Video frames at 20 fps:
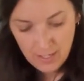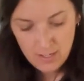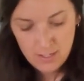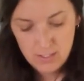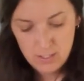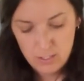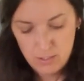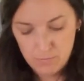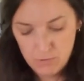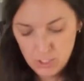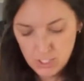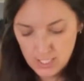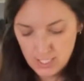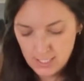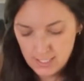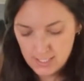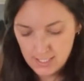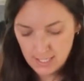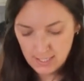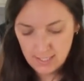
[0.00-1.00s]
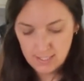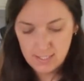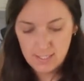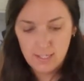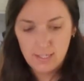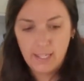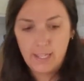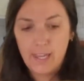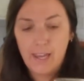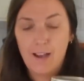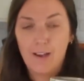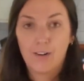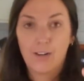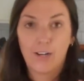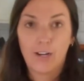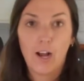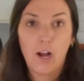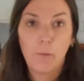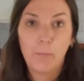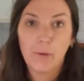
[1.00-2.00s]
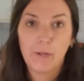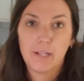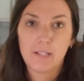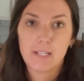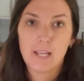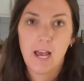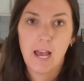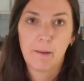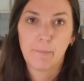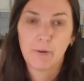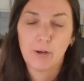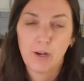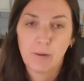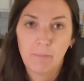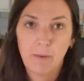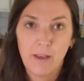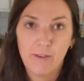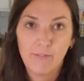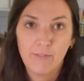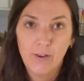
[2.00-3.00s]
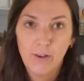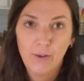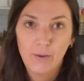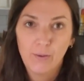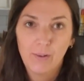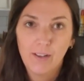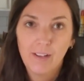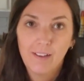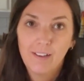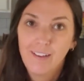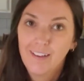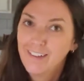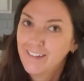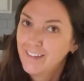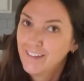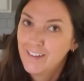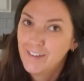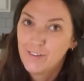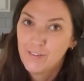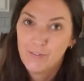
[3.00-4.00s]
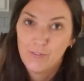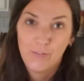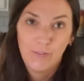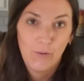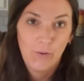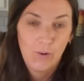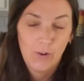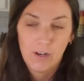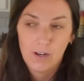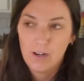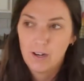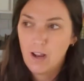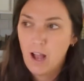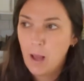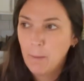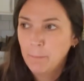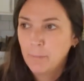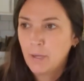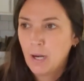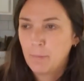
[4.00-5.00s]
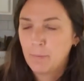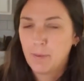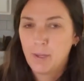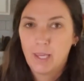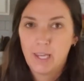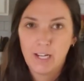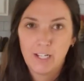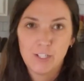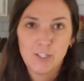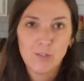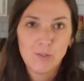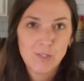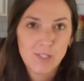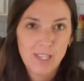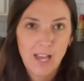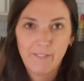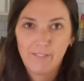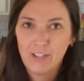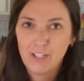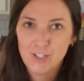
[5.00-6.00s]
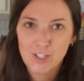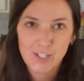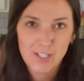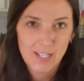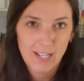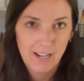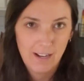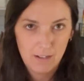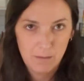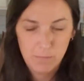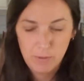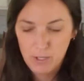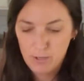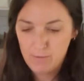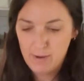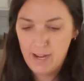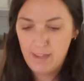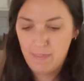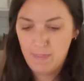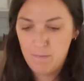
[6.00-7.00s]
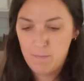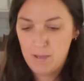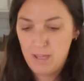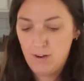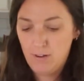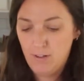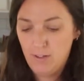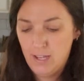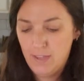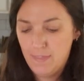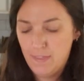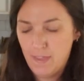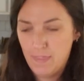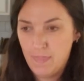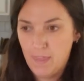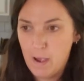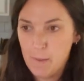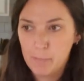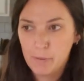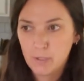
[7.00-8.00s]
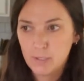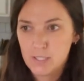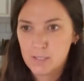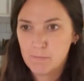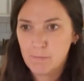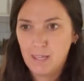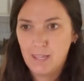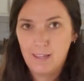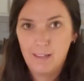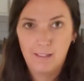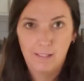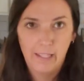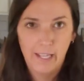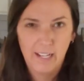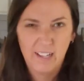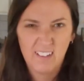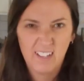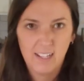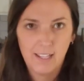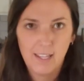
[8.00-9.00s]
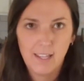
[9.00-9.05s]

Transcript: So I'm just gonna set this on the counter. I'll put a timer on my phone for, I'm probably gonna do 7 just to kind of put right in the middle, and then that puts me later in the